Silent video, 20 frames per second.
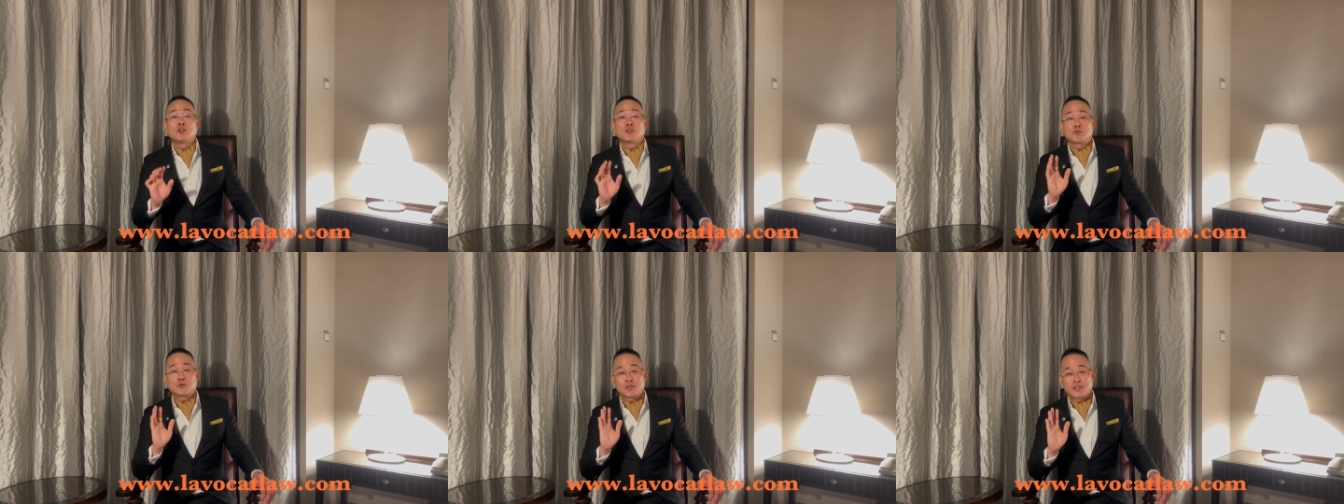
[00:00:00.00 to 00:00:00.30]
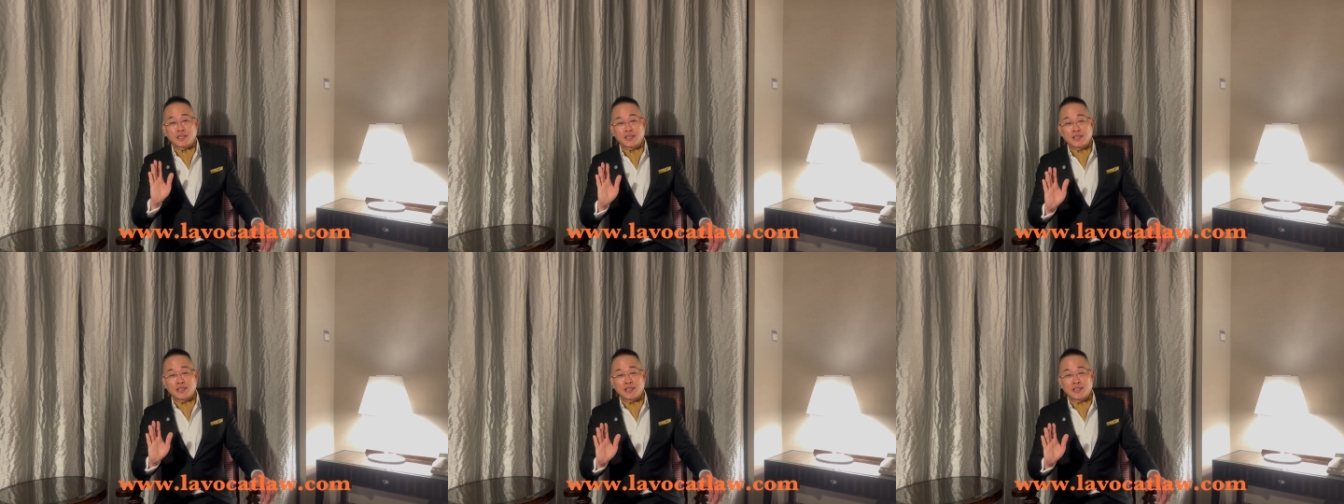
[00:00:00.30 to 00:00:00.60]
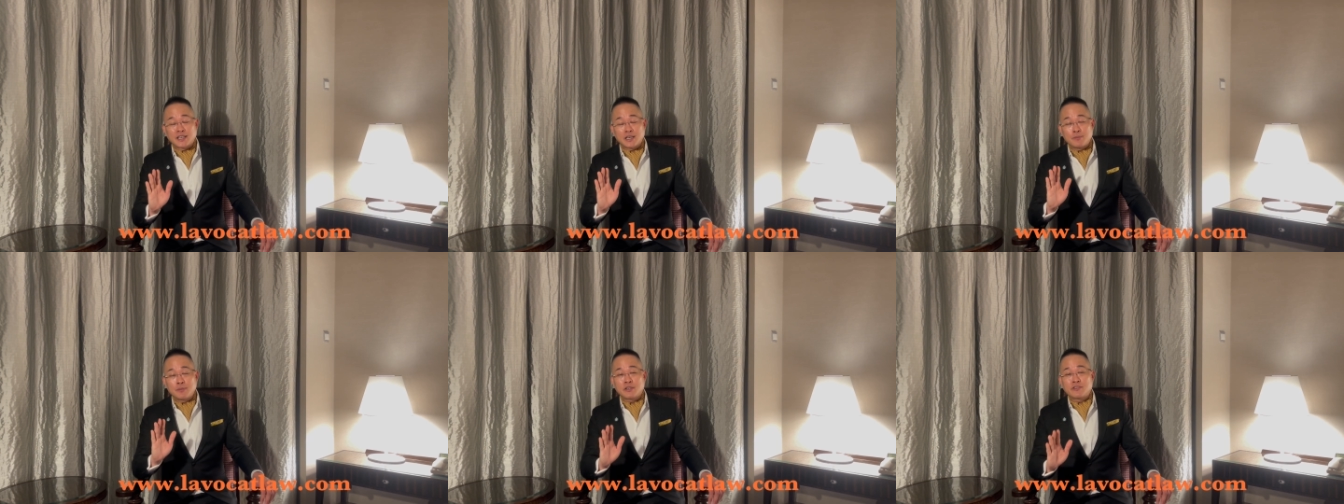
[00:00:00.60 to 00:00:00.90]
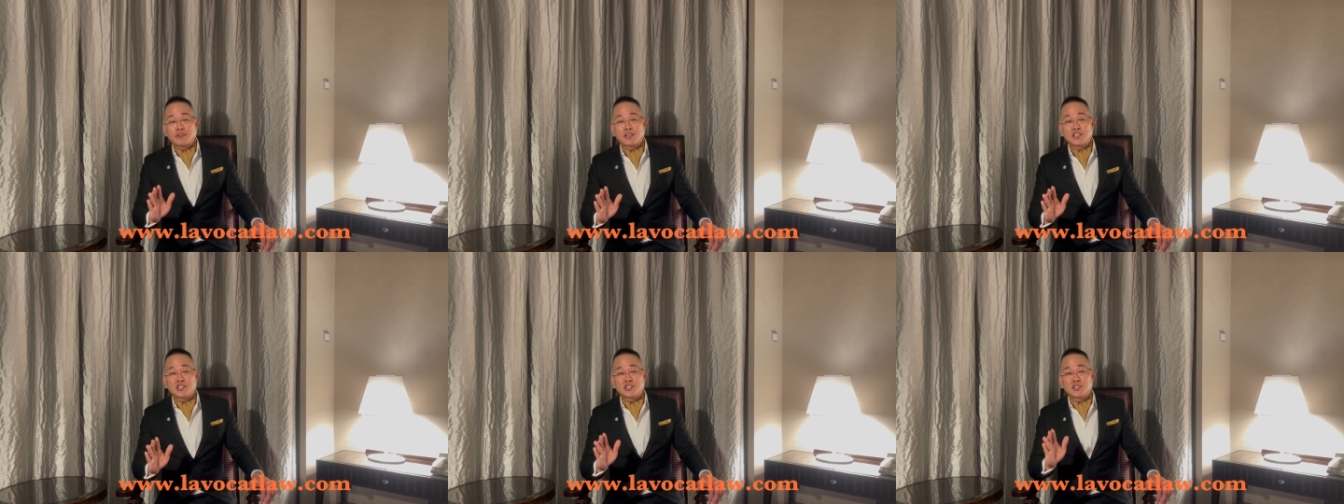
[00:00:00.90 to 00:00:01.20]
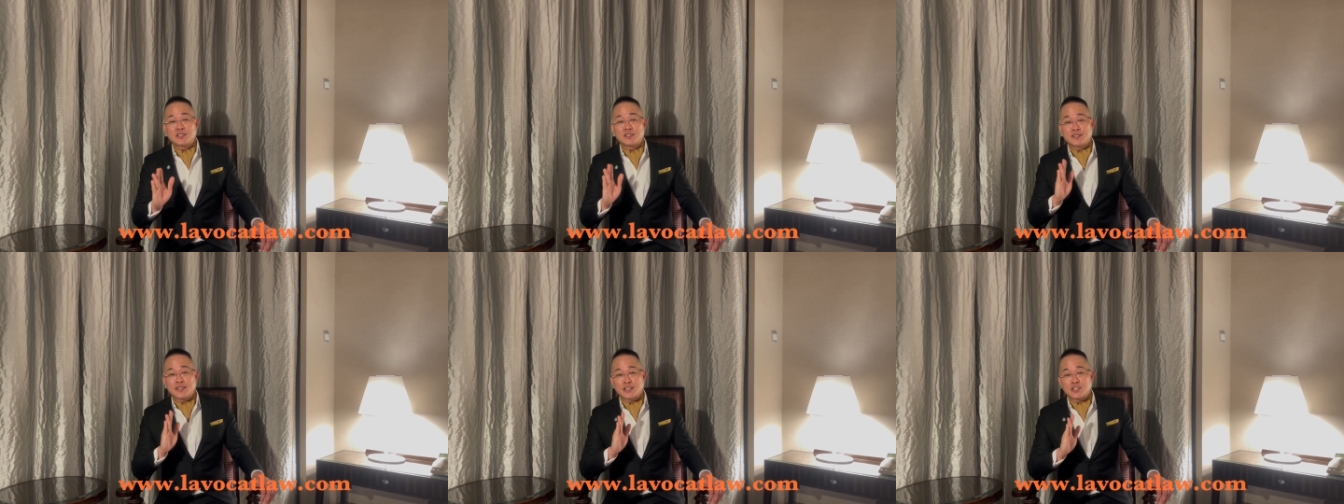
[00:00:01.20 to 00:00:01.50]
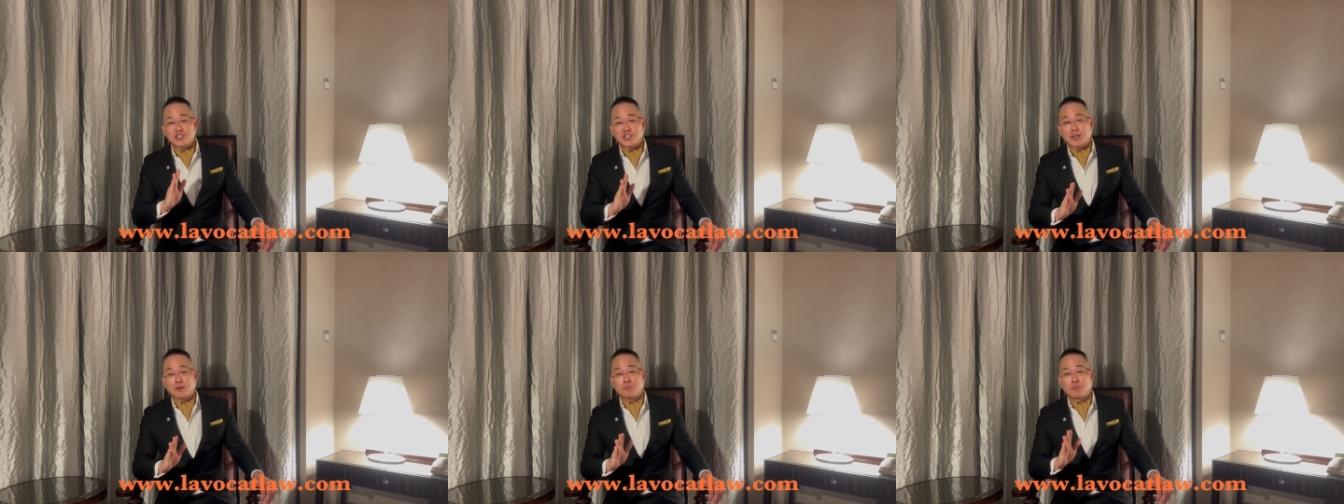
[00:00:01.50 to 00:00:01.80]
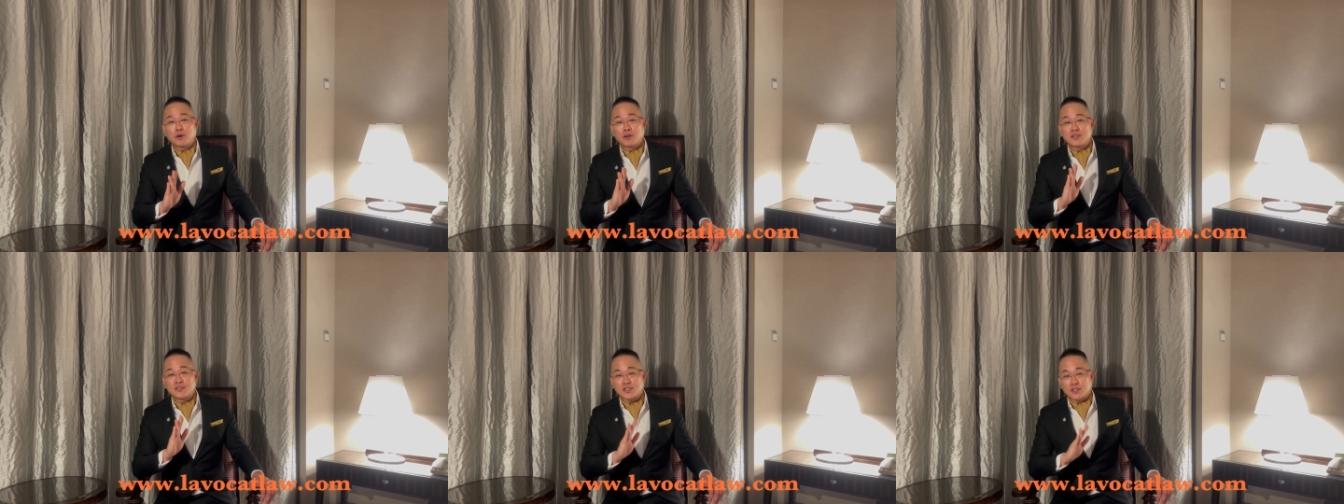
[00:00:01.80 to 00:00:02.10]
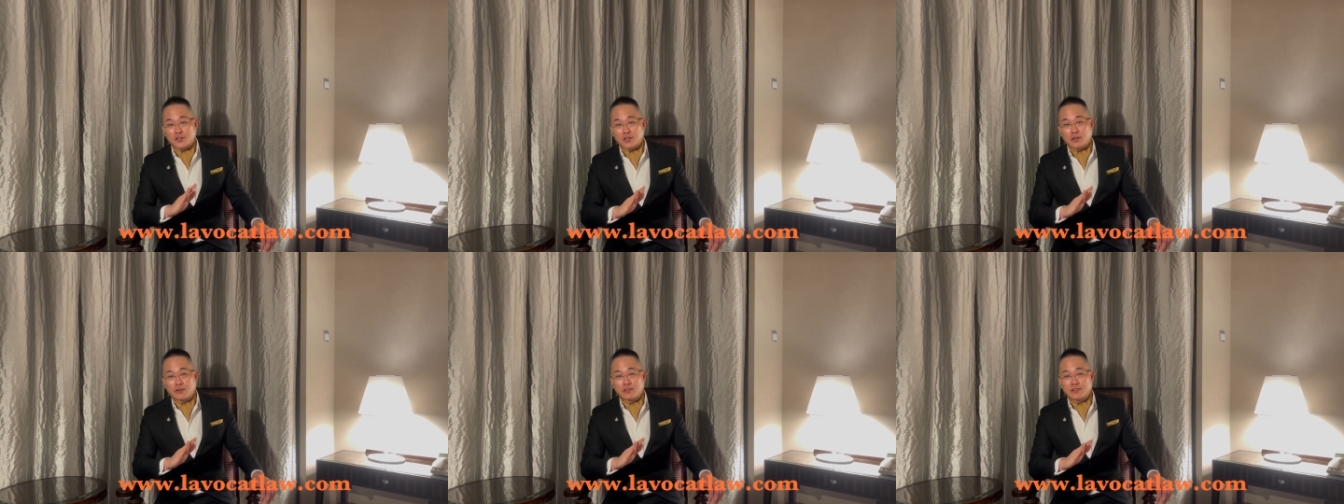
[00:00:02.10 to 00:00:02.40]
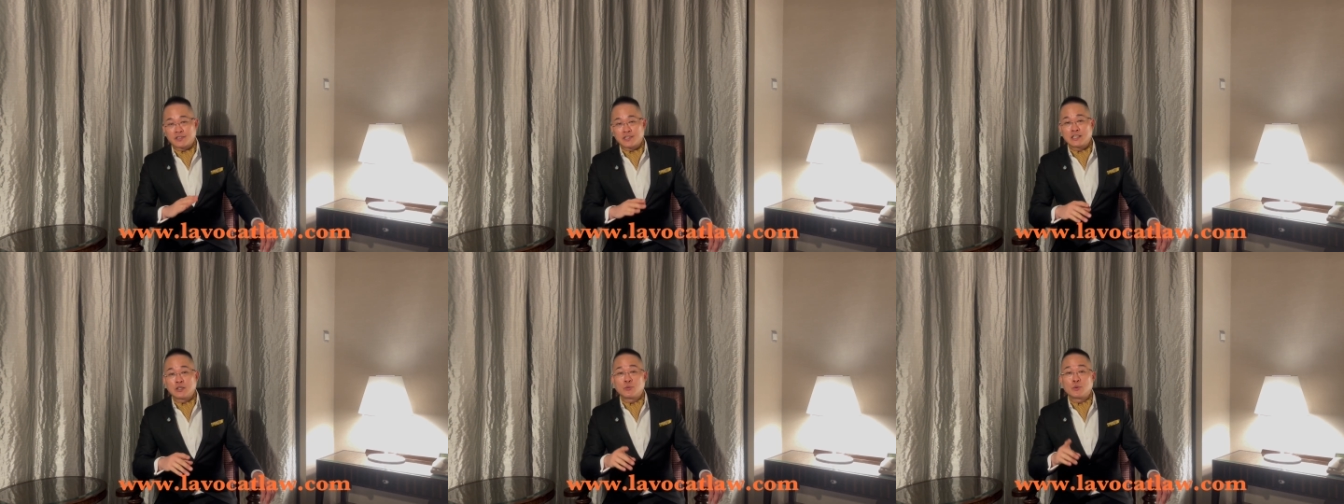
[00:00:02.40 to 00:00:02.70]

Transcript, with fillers: to the Immigrations and Checkpoints Authority